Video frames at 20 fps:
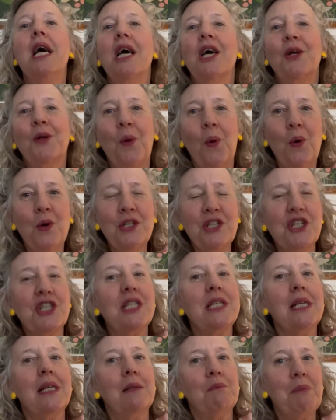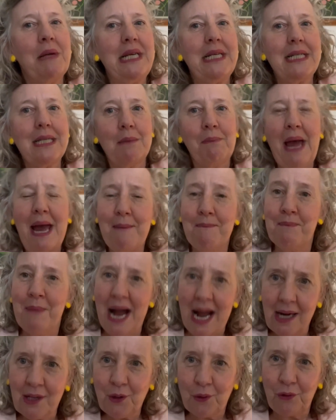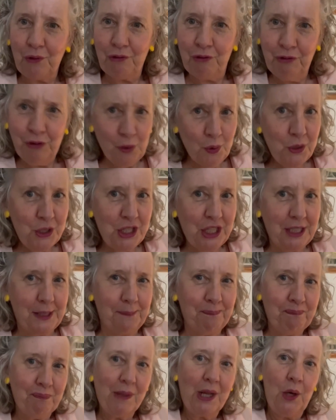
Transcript: Gorgeous little piece about Margaret Fulton,